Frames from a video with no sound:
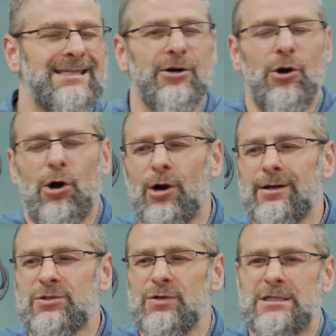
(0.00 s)
that are
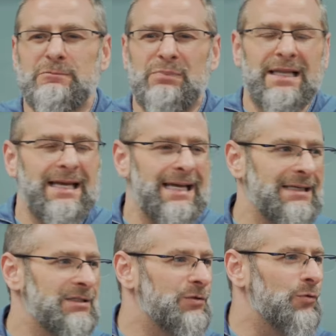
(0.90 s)
hard to
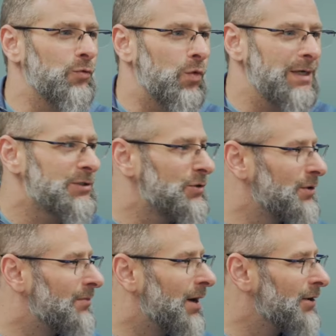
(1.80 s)
explain to
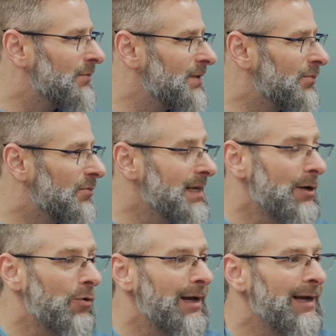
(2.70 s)
Western modern people. Meaning
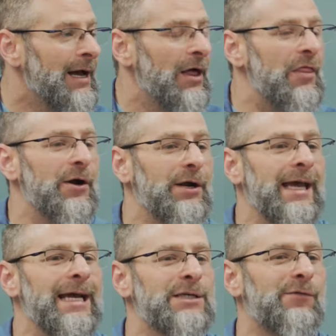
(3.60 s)
what? Their
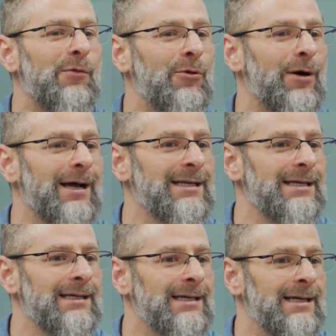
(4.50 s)
gauge for
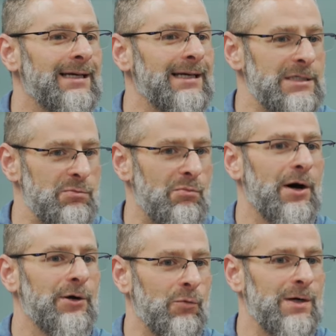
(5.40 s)
morality is
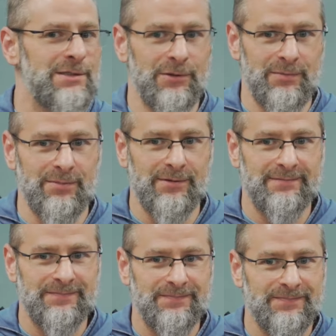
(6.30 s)
modern Western people.
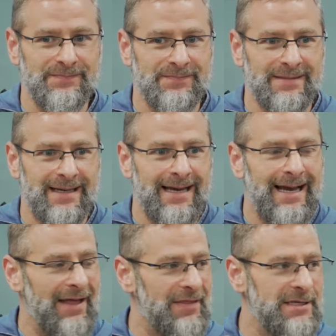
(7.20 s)

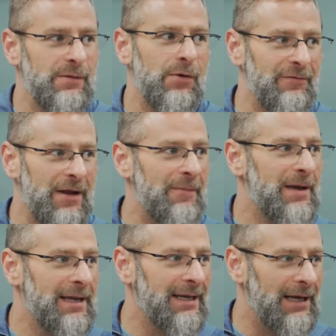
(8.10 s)
And these people have not
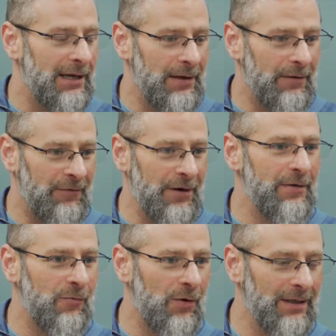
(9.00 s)
paid very
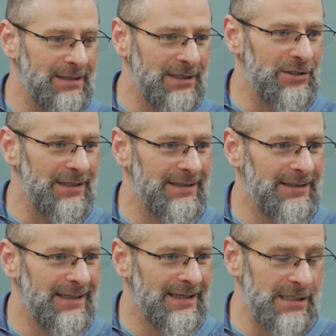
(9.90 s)
well attention,
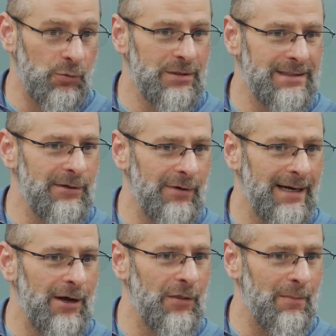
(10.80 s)
because we're seeing right
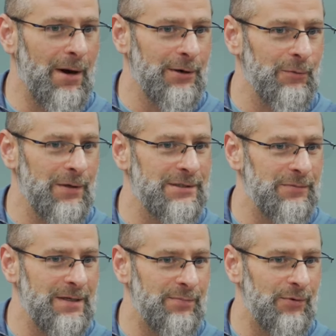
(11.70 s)
now the modern Western
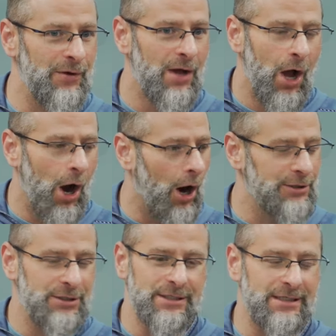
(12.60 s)
people are
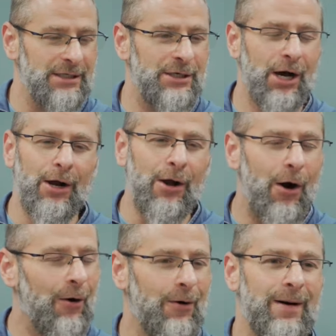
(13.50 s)
just
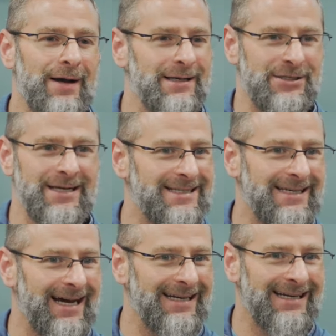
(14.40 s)
gung-ho about a
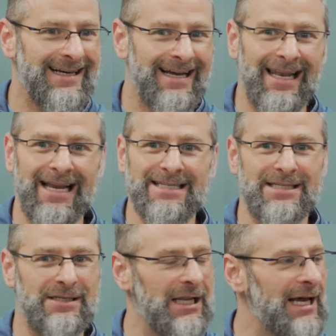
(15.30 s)
genocide.
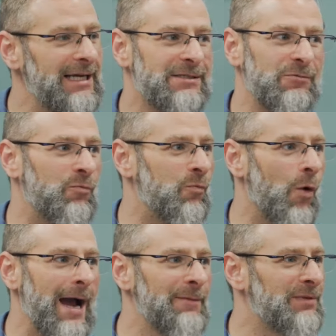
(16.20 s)
Let's
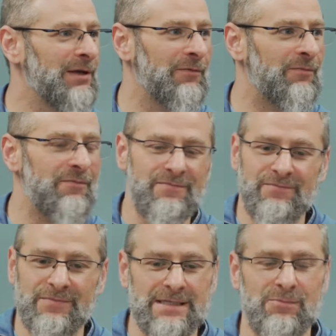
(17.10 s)
mop the
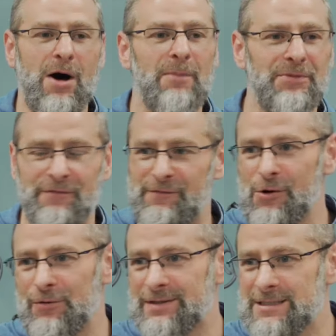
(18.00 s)

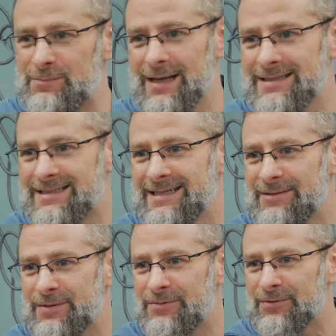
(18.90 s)
floor with these
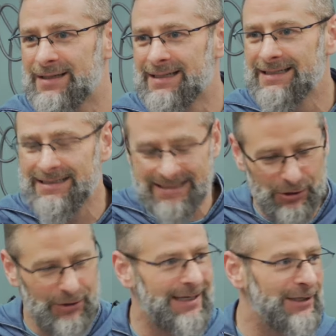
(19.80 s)
Palestinian people, these
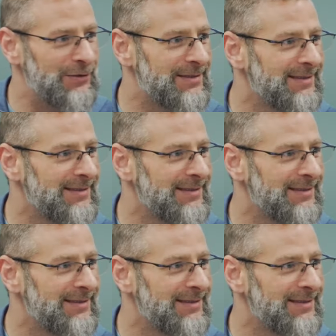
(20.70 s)
little kids.